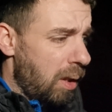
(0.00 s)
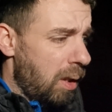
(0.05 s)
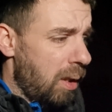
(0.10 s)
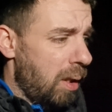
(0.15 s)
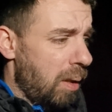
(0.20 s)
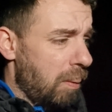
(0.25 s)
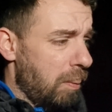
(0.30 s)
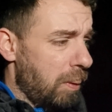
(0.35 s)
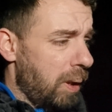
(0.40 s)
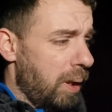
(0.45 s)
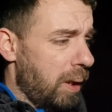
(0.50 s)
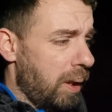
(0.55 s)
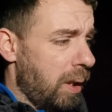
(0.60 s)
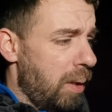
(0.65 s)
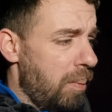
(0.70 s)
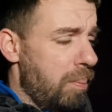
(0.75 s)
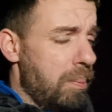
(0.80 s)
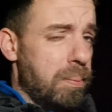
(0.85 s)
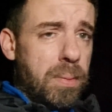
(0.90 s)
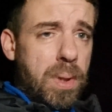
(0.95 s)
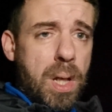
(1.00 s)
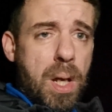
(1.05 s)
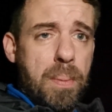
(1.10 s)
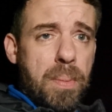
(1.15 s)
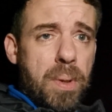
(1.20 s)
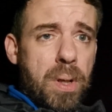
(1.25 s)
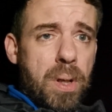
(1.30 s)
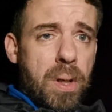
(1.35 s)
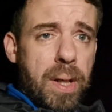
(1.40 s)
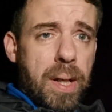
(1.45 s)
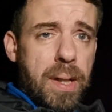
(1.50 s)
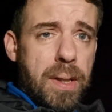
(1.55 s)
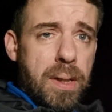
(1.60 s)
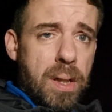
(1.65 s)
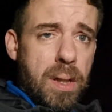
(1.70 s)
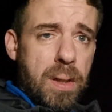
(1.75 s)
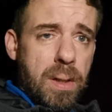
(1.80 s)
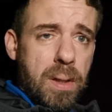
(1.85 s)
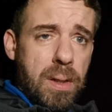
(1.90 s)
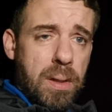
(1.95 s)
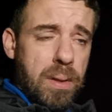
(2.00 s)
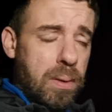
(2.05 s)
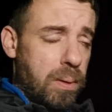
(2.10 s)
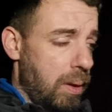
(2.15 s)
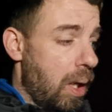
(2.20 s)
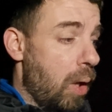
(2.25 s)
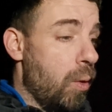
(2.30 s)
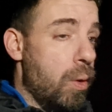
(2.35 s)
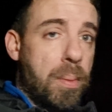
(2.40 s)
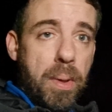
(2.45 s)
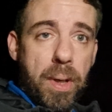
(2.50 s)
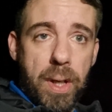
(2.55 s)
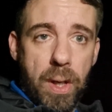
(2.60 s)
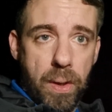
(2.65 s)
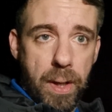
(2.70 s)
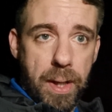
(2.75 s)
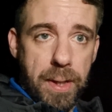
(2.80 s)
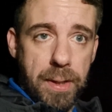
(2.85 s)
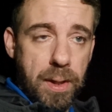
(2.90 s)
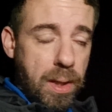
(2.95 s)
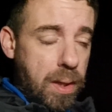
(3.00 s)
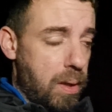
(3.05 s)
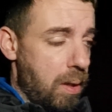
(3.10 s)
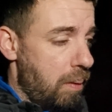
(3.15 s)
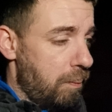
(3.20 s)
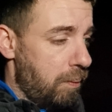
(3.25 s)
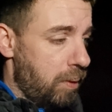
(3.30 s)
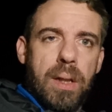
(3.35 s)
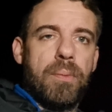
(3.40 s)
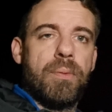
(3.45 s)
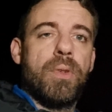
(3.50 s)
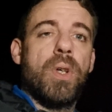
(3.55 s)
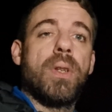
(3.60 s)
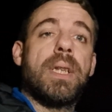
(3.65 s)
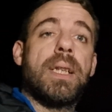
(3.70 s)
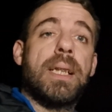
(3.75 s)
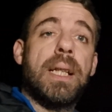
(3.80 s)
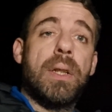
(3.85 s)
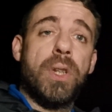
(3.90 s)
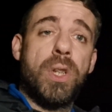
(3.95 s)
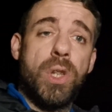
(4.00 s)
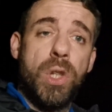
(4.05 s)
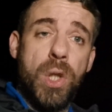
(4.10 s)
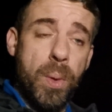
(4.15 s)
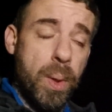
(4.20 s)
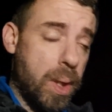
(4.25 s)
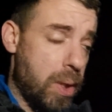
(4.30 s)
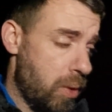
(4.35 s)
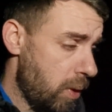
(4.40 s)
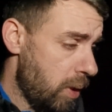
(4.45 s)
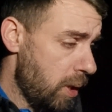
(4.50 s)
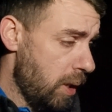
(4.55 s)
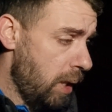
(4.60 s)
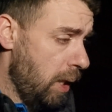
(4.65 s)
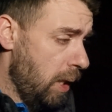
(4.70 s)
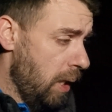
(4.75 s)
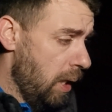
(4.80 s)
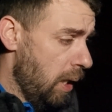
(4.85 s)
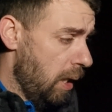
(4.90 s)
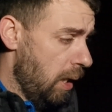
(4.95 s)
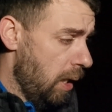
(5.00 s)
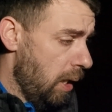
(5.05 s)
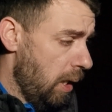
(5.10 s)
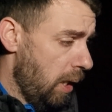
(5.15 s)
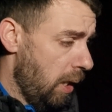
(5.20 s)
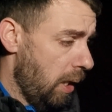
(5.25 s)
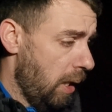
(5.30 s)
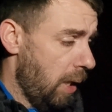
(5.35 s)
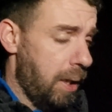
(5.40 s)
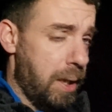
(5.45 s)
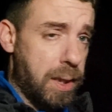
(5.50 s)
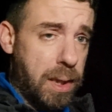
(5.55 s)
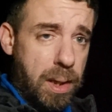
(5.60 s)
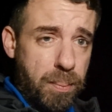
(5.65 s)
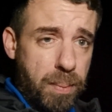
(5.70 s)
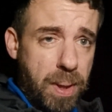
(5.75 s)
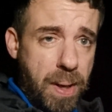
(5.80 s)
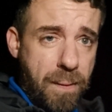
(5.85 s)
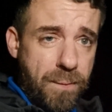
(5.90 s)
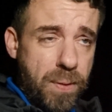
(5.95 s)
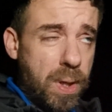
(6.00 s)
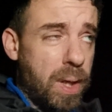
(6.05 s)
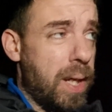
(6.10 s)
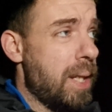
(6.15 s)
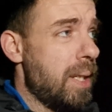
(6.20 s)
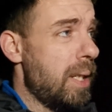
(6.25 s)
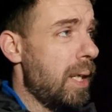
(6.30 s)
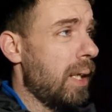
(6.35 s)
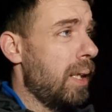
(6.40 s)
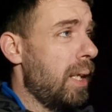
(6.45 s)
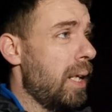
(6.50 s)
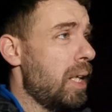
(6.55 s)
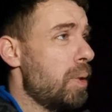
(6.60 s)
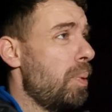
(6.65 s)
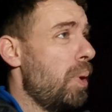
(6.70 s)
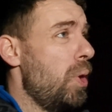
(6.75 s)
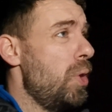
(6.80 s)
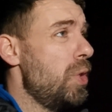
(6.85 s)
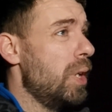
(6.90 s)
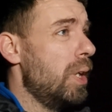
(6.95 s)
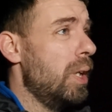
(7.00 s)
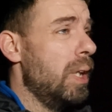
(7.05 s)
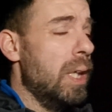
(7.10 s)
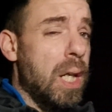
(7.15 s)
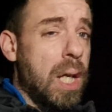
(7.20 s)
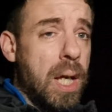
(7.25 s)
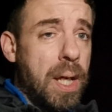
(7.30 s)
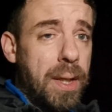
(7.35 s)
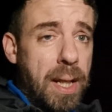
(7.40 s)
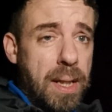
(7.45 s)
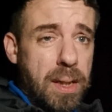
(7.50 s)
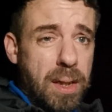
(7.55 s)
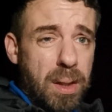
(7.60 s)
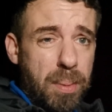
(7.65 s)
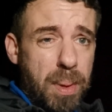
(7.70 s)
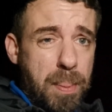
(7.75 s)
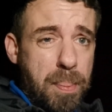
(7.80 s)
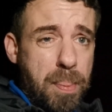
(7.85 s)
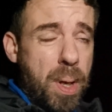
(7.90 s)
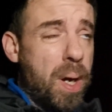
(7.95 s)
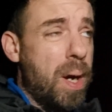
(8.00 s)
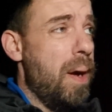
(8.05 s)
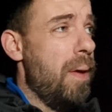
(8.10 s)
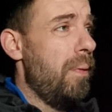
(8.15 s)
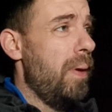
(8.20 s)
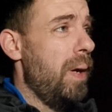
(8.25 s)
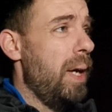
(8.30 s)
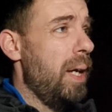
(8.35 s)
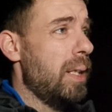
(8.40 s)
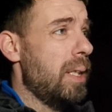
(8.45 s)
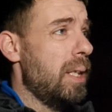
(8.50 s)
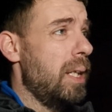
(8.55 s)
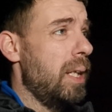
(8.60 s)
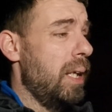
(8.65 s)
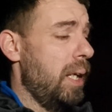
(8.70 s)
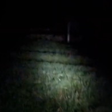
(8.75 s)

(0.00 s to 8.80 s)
I'm going to go up my ISO or lower my ISO. I've knocked it down to 200 and it's giving me a 30-second exposure. That's going to be perfect.